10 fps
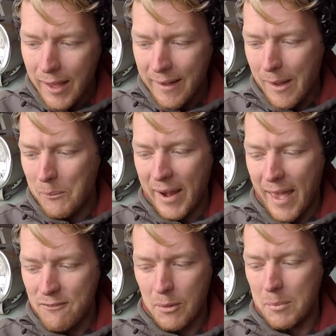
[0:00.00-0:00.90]
When
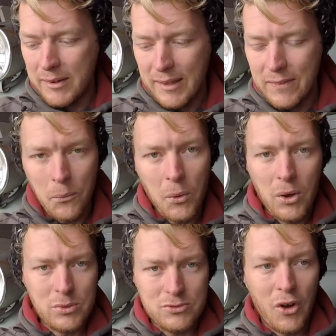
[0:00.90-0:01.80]
everybody in the
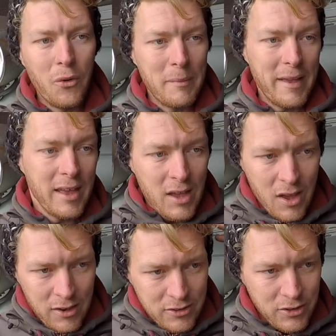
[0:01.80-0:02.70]
world told me,
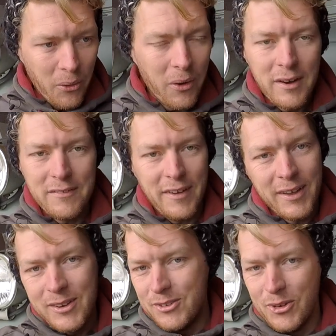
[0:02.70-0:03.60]
no, Oliver,
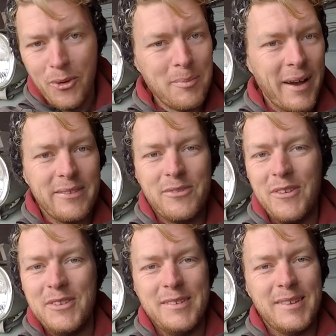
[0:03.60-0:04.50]
don't buy the
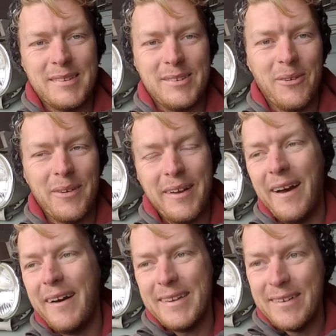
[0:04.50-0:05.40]
56-year-old
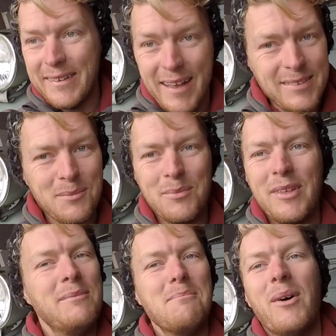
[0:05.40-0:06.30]
car. Get
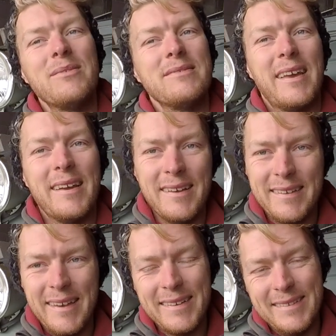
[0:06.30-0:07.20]
something modern. Get a
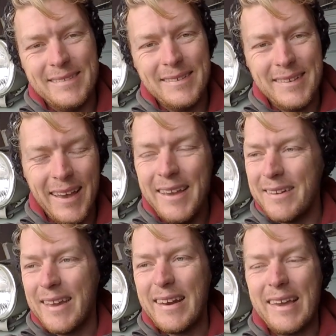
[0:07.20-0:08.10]

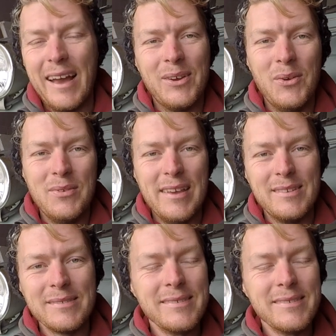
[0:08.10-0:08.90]
Kangoo diesel.